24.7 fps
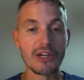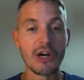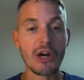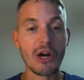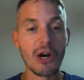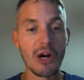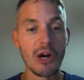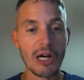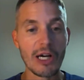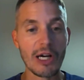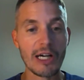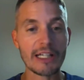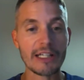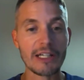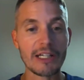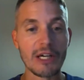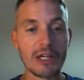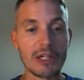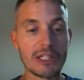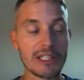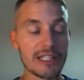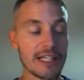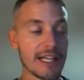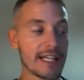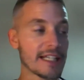are in
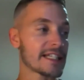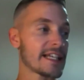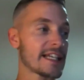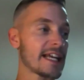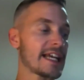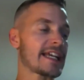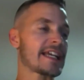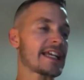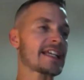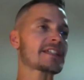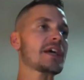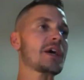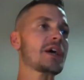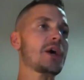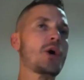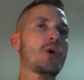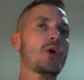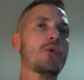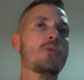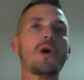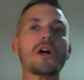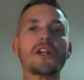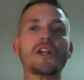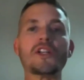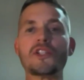our states. And I guess
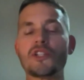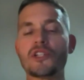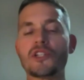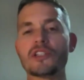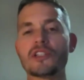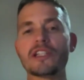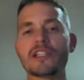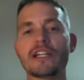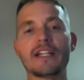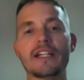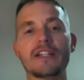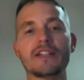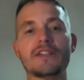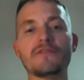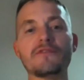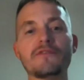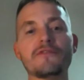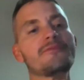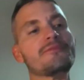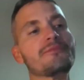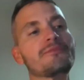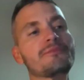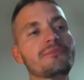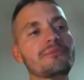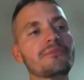one just kind of
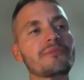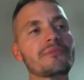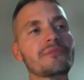